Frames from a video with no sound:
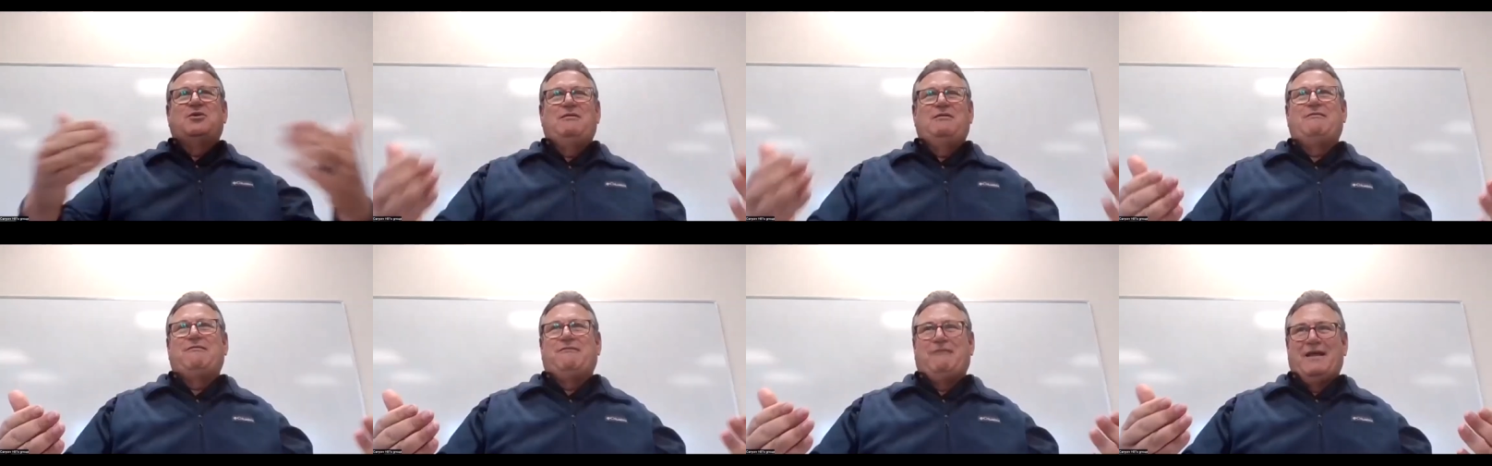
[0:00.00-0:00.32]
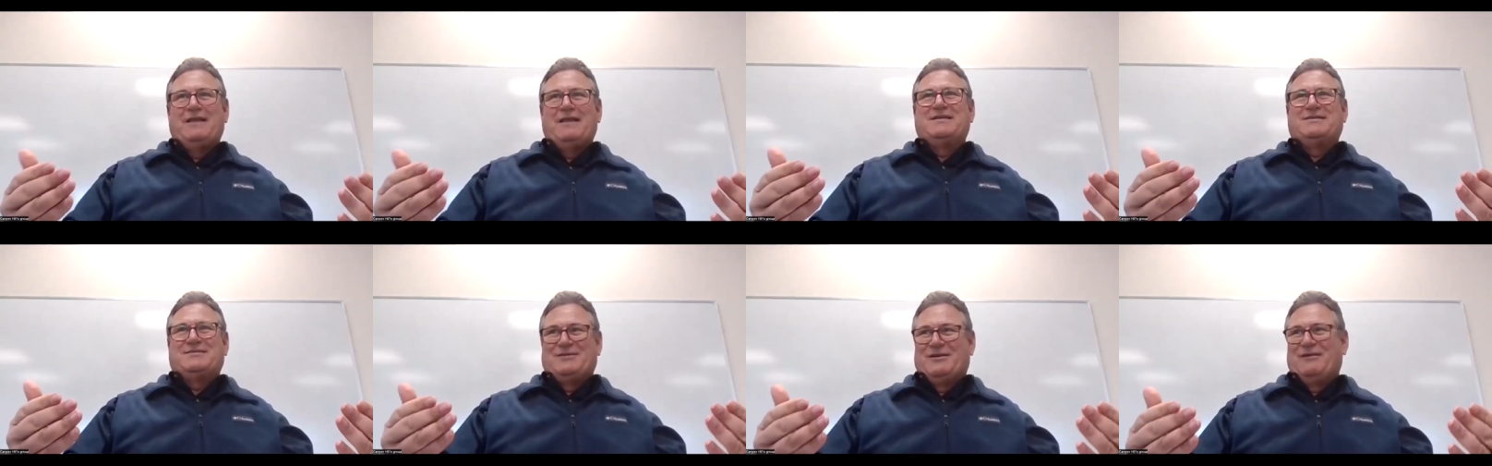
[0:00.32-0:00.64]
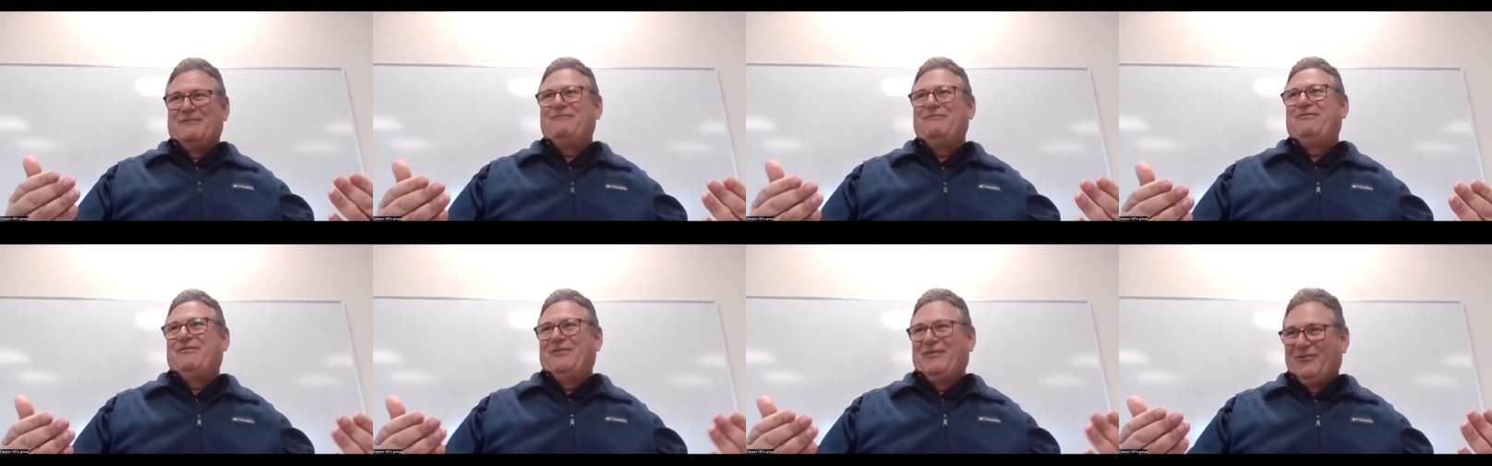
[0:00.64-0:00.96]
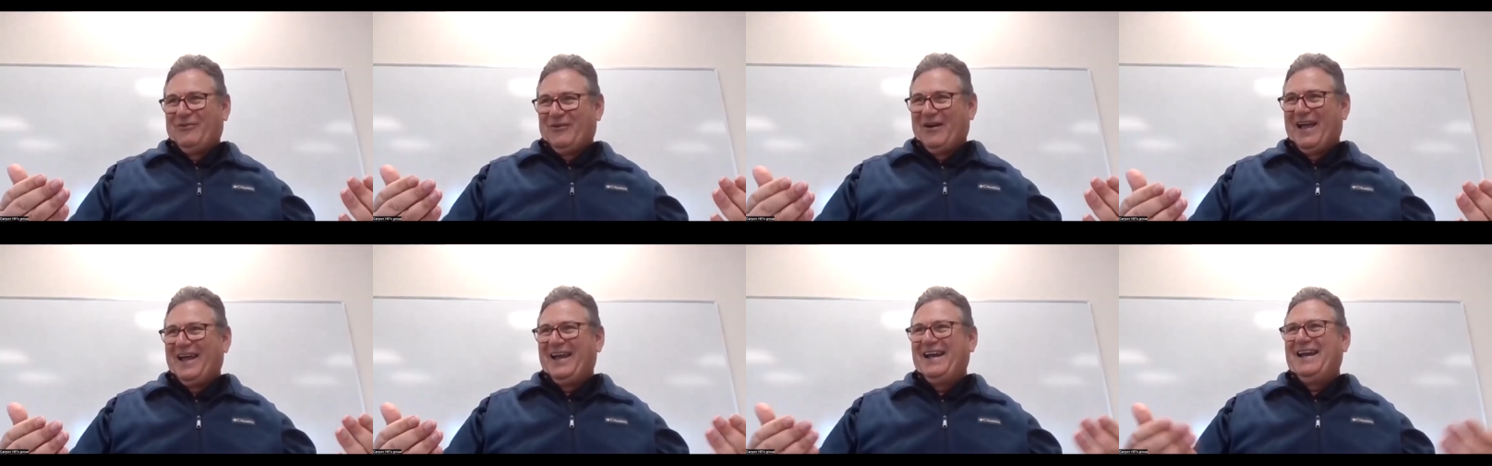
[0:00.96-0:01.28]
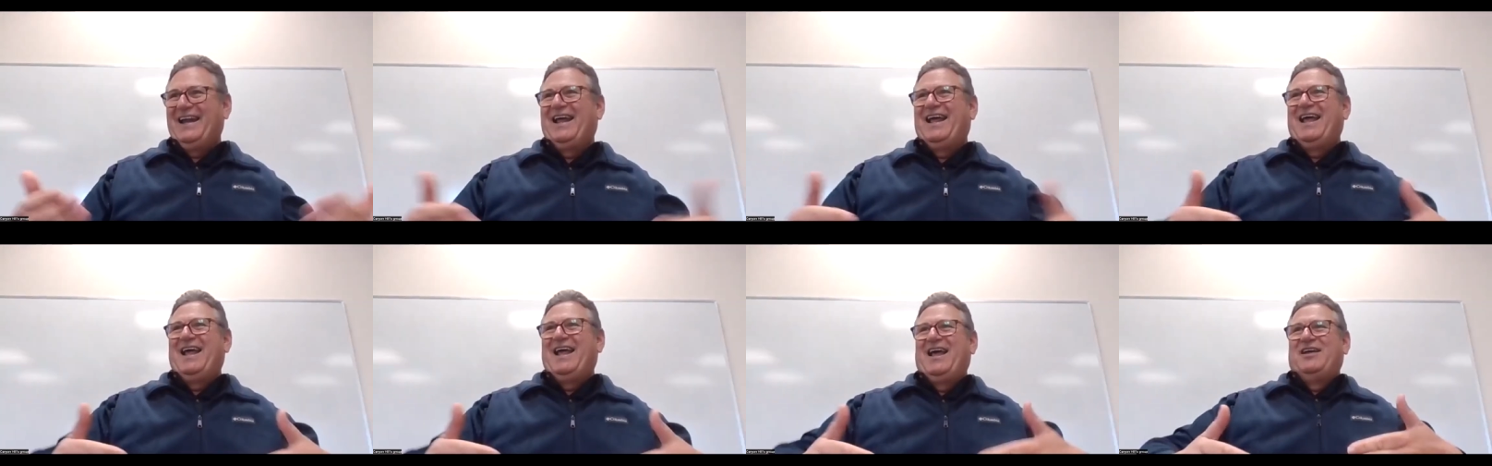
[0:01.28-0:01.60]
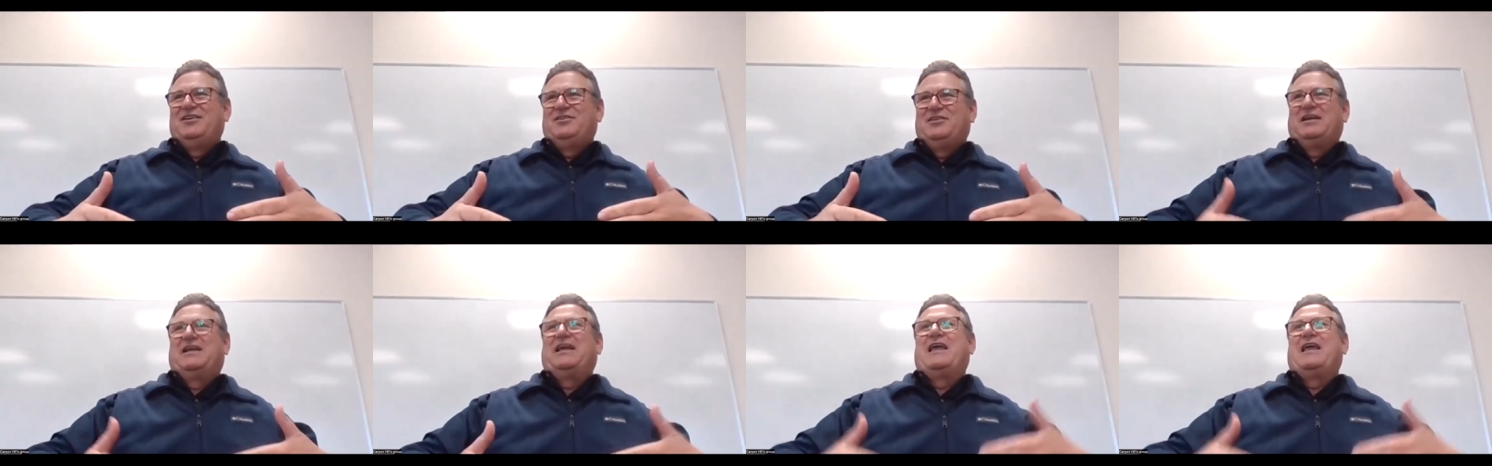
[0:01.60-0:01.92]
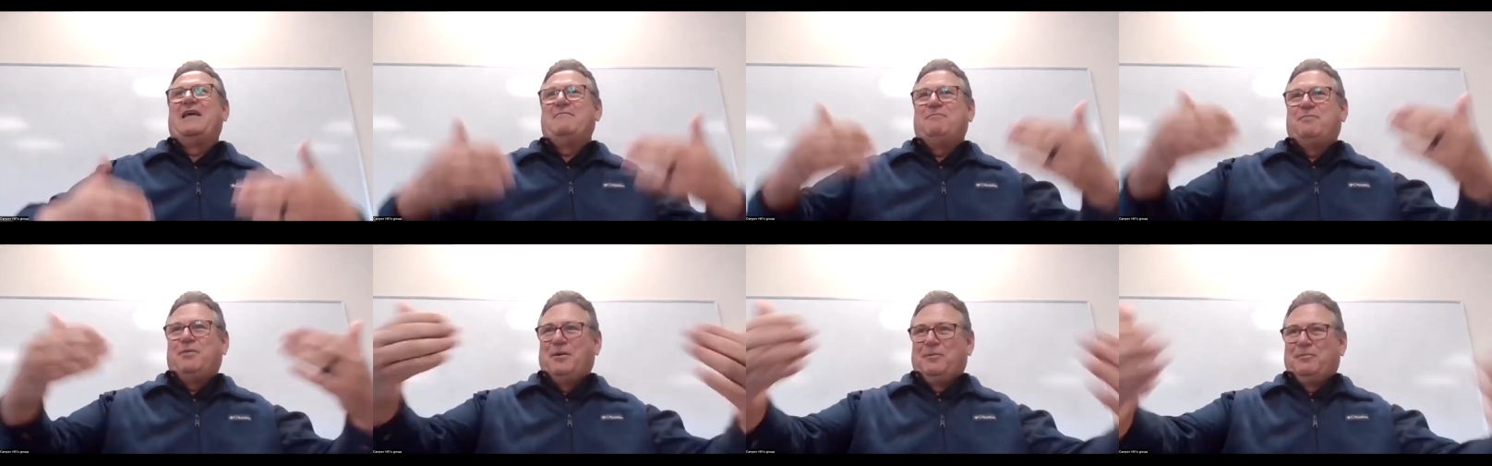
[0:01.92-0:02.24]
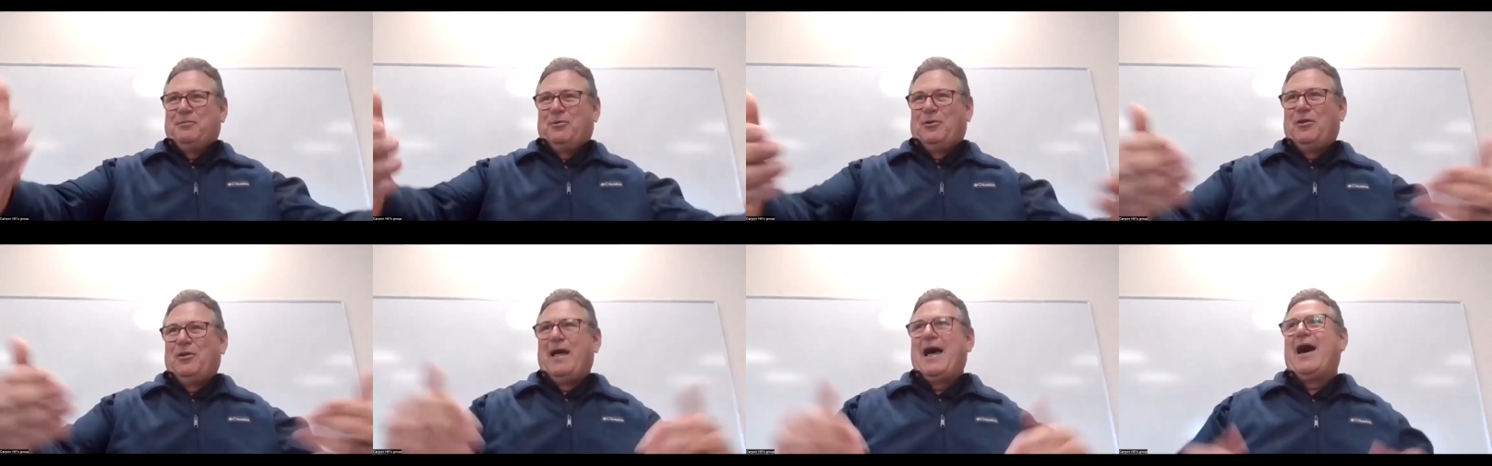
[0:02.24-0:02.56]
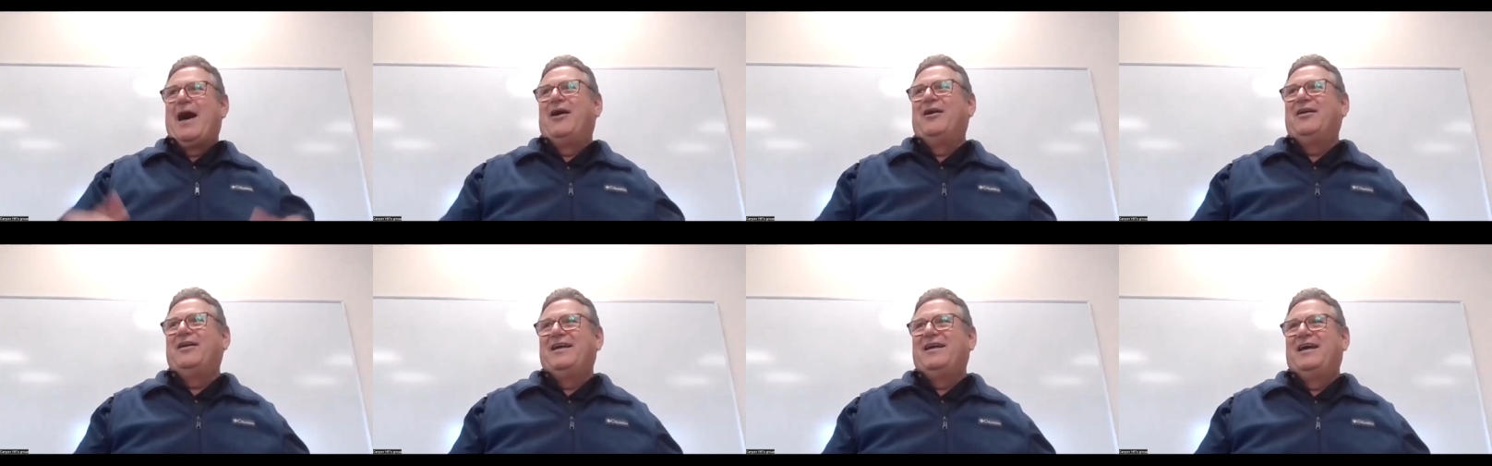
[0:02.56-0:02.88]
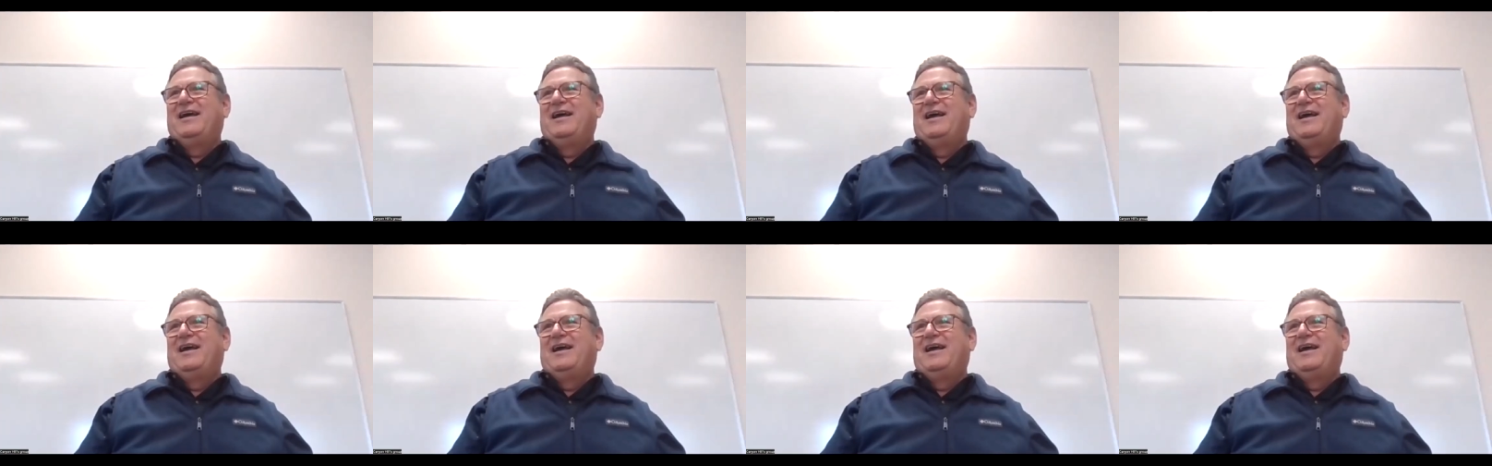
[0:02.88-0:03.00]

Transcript: defensive, right? To keep people out,